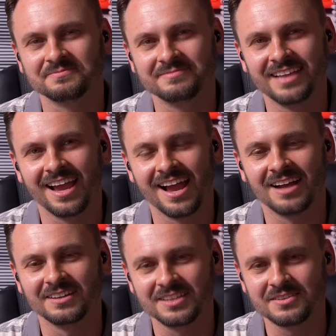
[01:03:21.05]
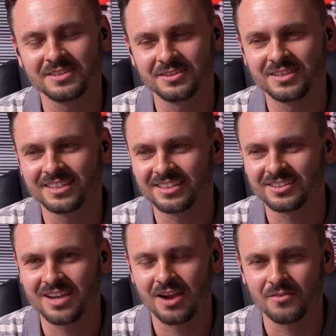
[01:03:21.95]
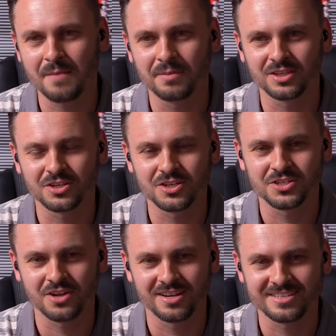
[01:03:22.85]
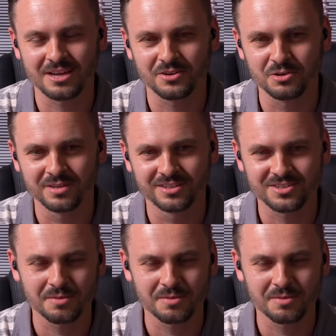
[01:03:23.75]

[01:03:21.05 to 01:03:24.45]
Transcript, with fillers: Yeah, you, you think that they're not right, but they're just trying to sound human or